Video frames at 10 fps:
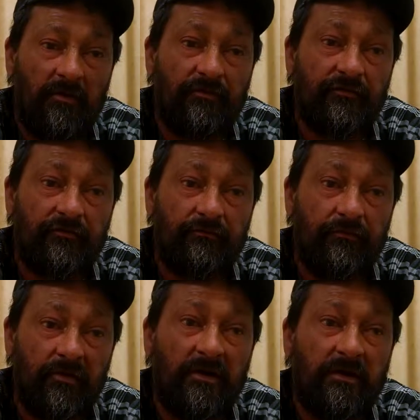was
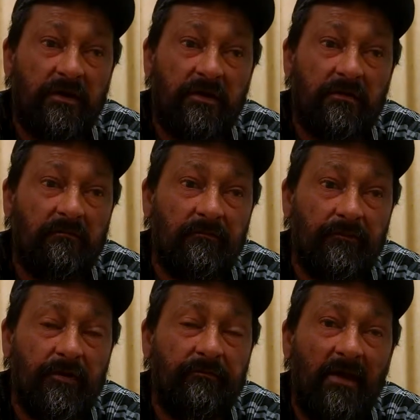pretty,
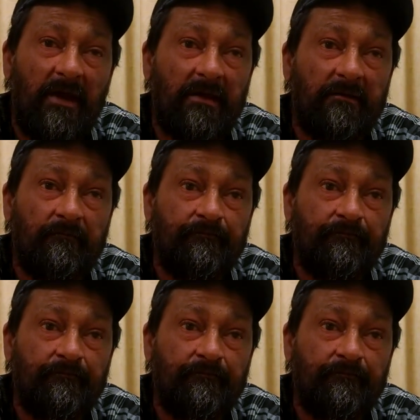pretty bad,